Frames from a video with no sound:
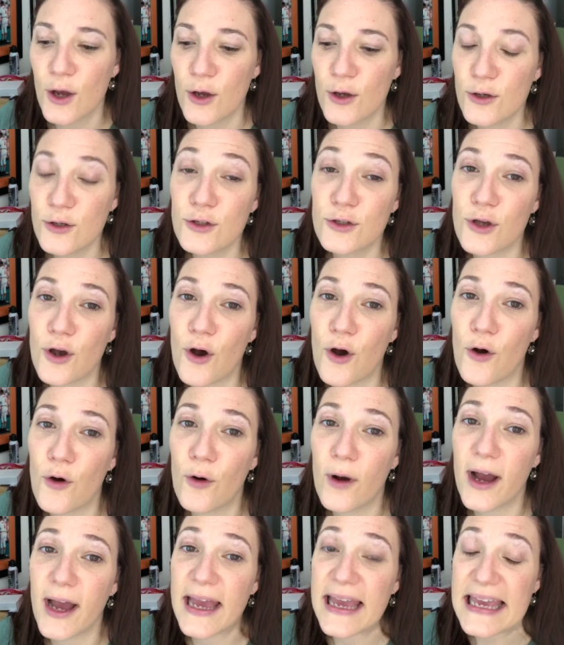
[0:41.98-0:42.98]

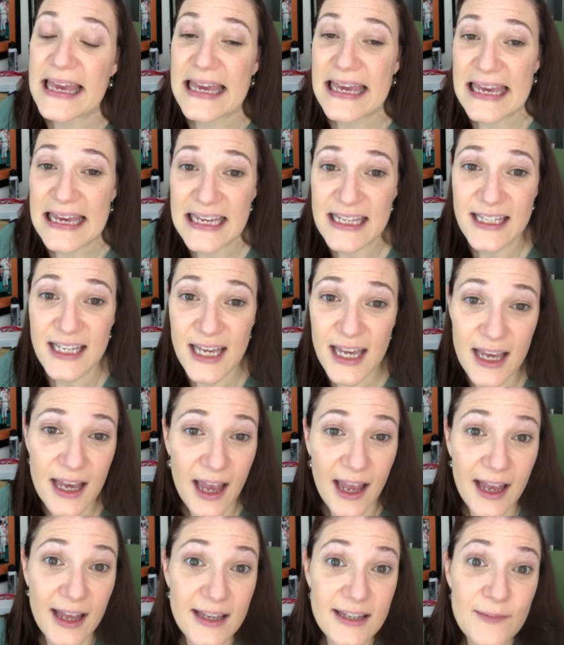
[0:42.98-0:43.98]
So easy
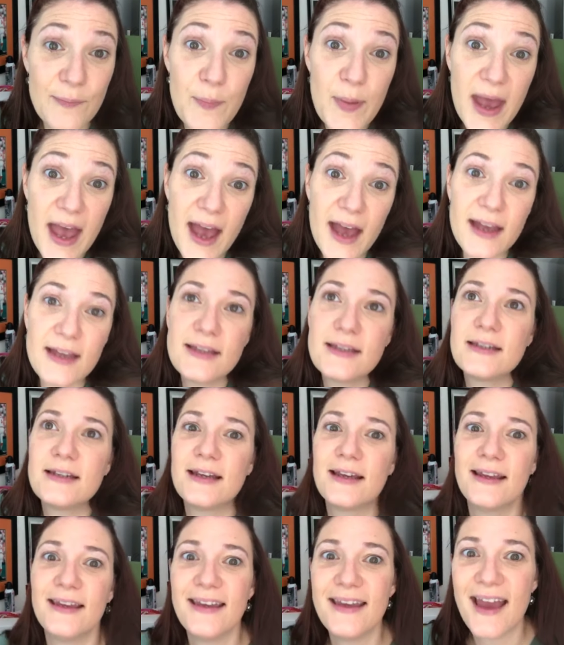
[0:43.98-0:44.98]
is best.
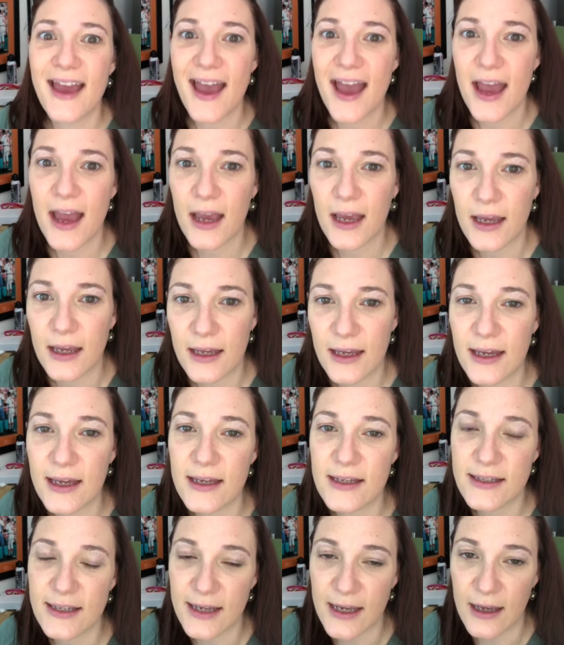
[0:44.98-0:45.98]
Yay,
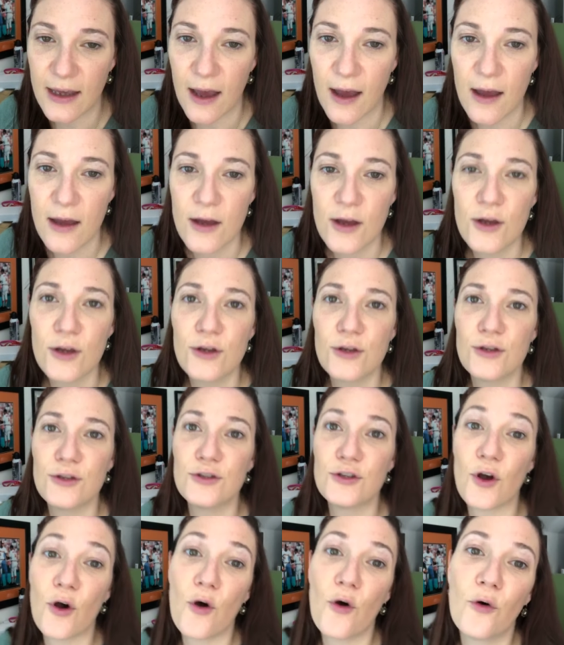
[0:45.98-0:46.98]
easy.
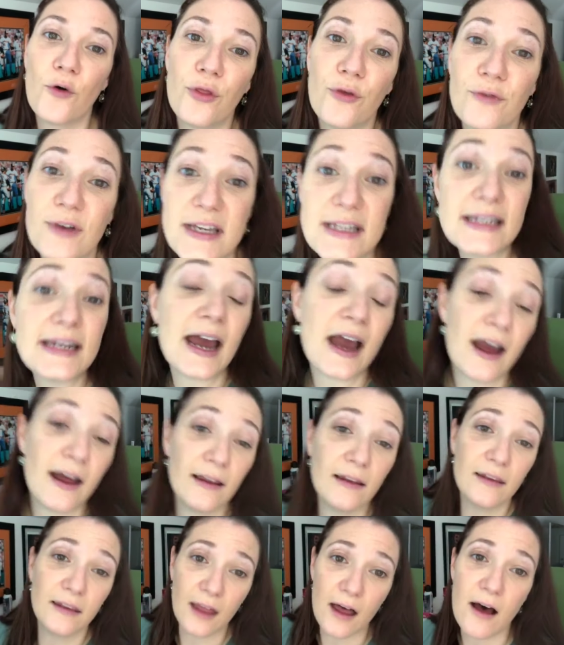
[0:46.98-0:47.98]
So the reason I
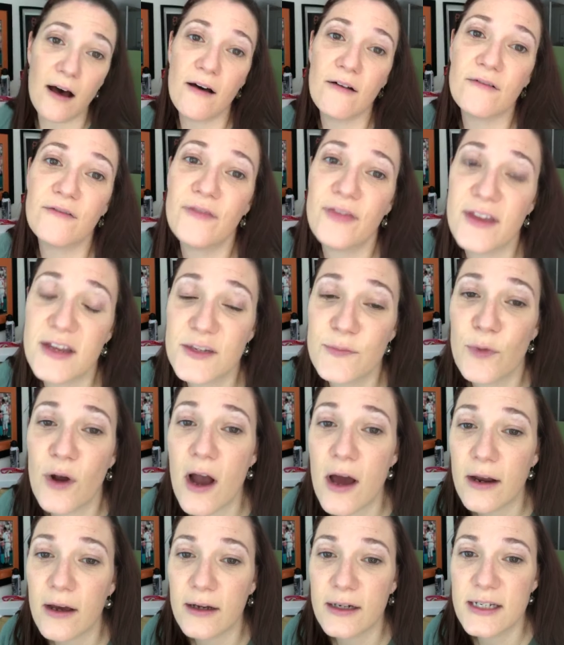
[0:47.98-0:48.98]
love this
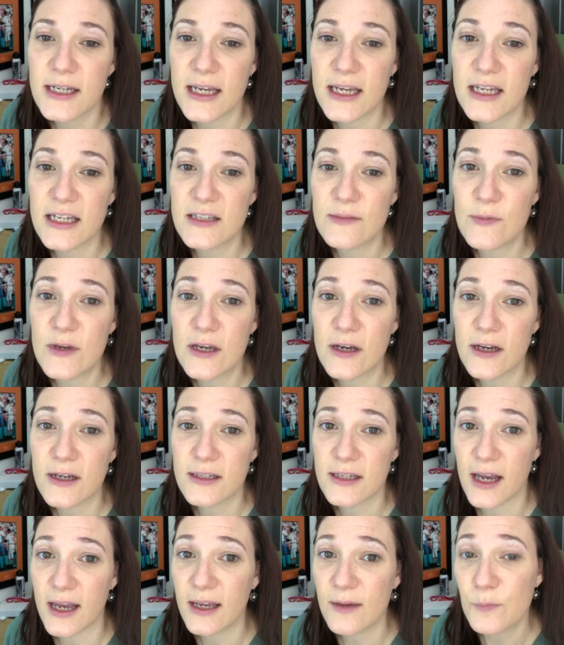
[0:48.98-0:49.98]
product is because
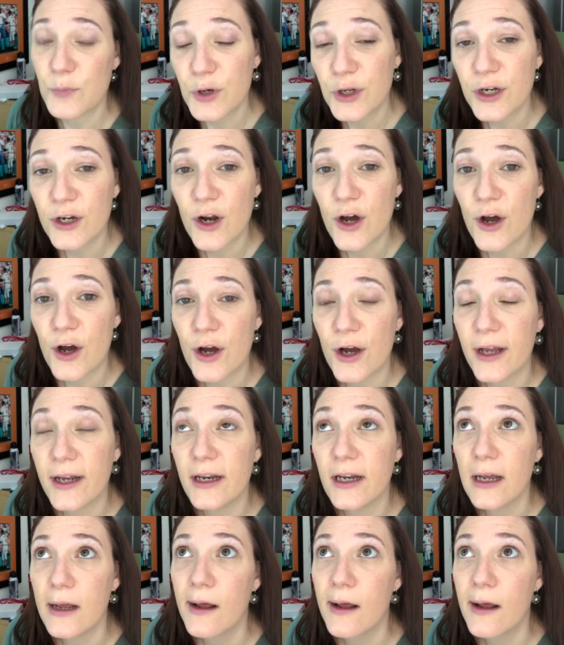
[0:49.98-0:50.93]
I can put it on